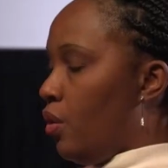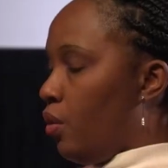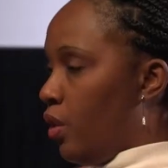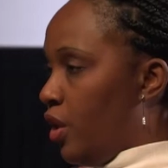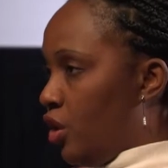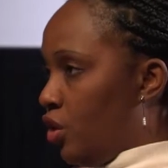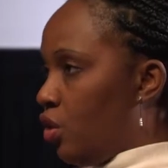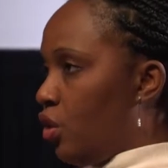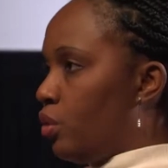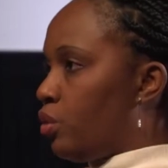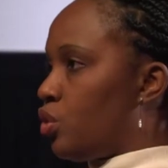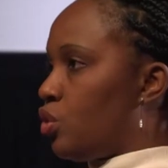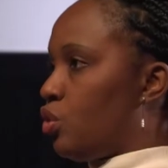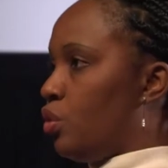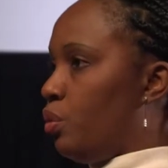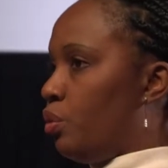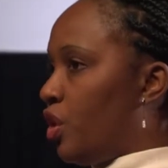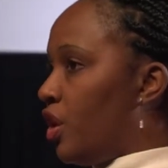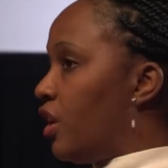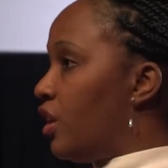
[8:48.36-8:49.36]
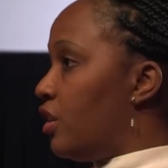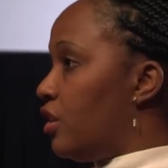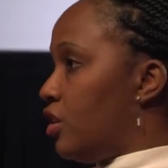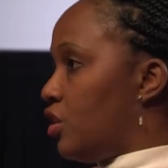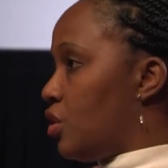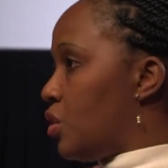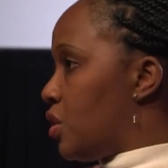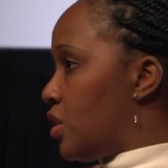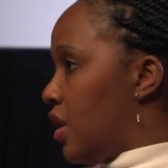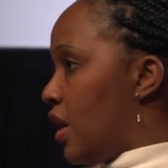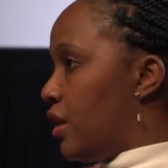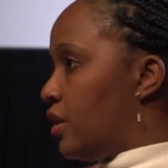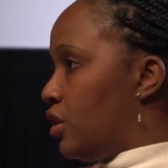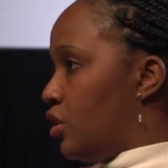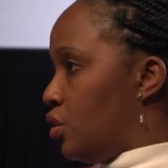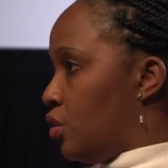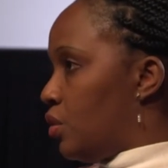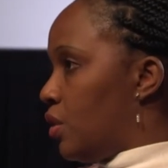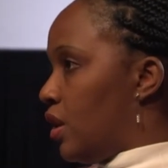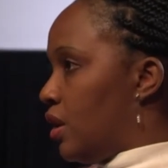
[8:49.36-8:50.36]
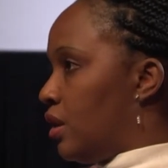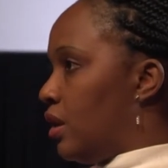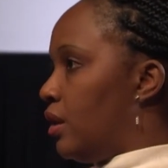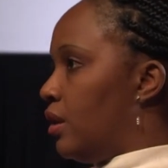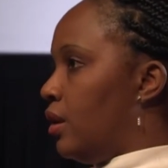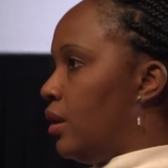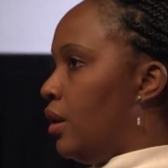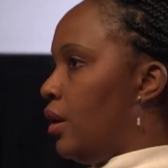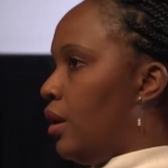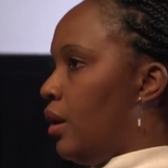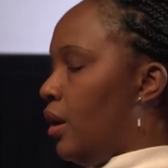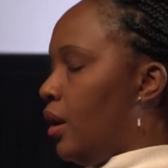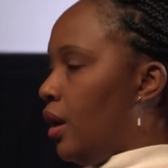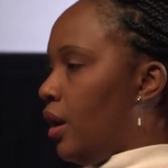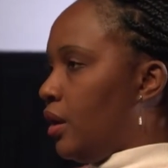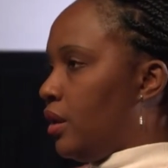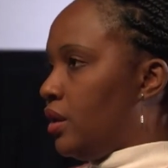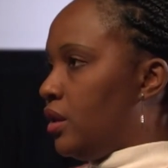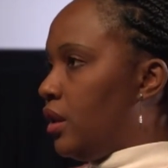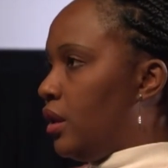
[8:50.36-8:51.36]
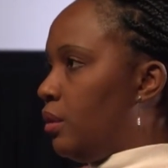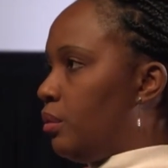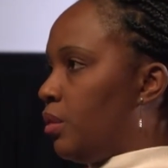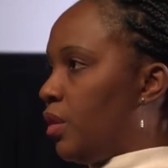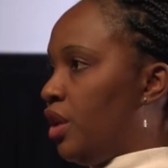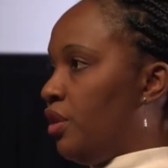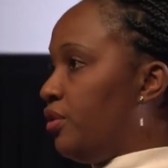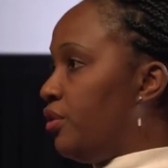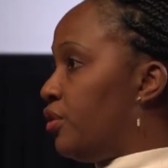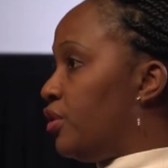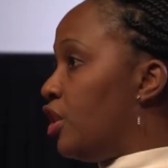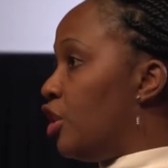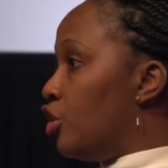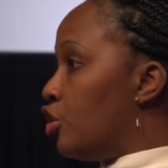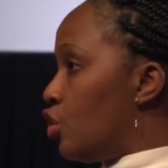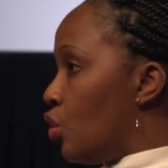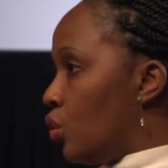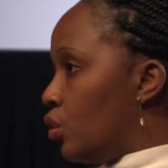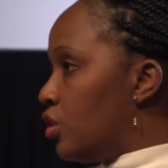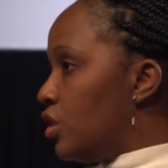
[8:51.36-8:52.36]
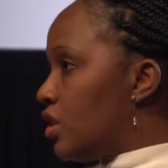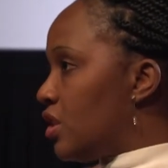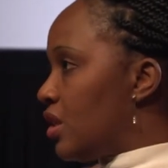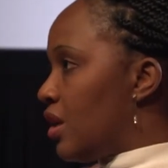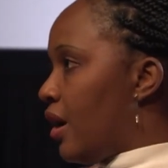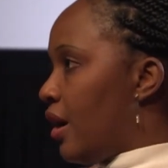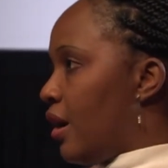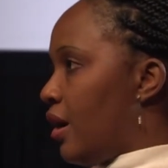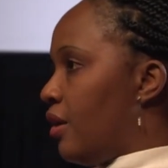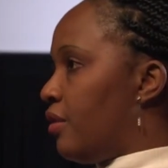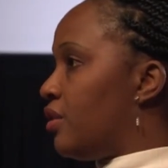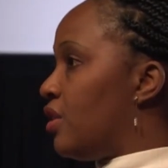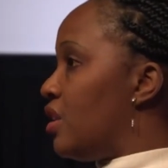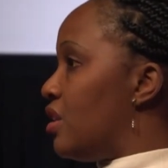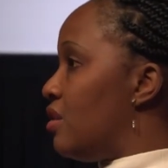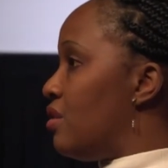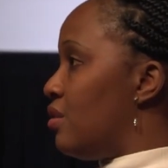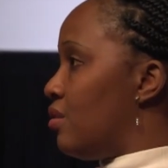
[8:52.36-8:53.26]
when it comes to bringing the society together. And if they don't have the